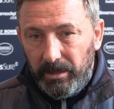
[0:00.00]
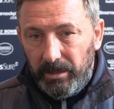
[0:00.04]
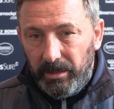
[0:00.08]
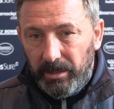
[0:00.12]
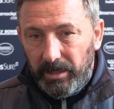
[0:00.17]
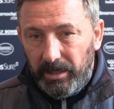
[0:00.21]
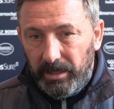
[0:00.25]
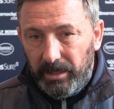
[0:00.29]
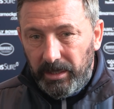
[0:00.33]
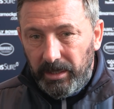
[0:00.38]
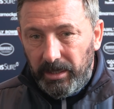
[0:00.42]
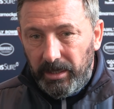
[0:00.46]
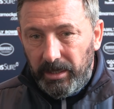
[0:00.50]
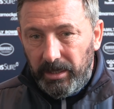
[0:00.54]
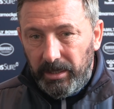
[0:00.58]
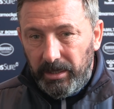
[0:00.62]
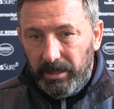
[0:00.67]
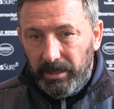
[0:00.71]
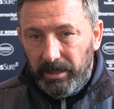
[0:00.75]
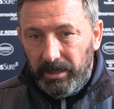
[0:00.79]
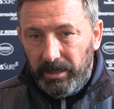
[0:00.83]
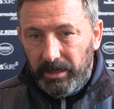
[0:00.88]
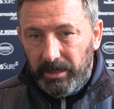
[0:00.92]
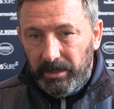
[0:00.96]

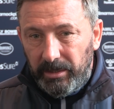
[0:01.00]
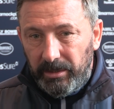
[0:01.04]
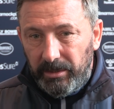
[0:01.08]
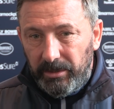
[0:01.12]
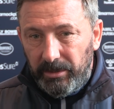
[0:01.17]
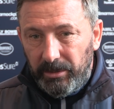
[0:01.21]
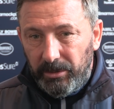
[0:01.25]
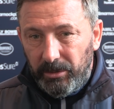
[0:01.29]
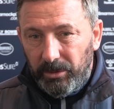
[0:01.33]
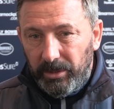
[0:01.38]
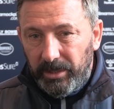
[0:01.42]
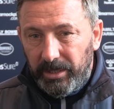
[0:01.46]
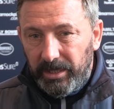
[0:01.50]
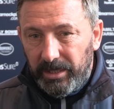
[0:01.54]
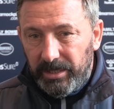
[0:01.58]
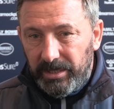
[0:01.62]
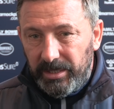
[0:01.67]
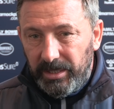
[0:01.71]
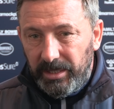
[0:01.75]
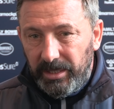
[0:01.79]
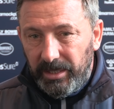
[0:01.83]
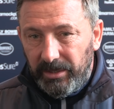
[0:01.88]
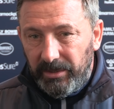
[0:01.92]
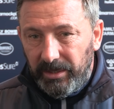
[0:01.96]
like I
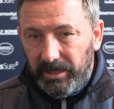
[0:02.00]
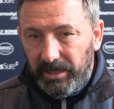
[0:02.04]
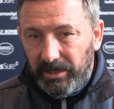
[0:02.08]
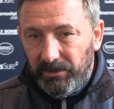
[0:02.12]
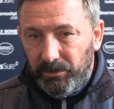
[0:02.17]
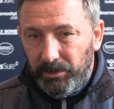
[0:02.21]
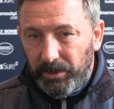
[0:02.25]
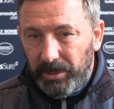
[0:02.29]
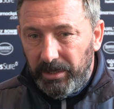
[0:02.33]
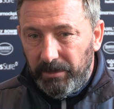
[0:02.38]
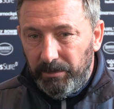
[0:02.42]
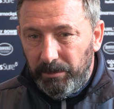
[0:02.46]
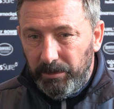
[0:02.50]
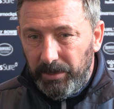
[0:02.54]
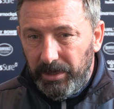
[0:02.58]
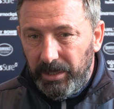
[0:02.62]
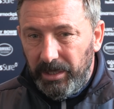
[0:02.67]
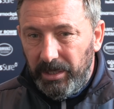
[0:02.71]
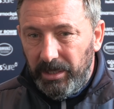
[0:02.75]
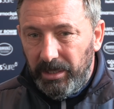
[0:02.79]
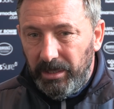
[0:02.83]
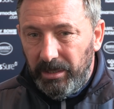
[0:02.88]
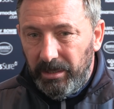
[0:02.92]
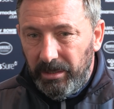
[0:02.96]
say, I think if we can
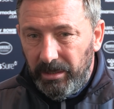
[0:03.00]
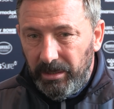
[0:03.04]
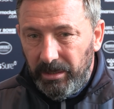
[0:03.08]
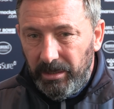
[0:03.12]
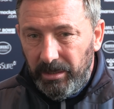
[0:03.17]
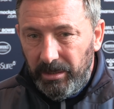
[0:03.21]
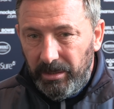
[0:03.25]
be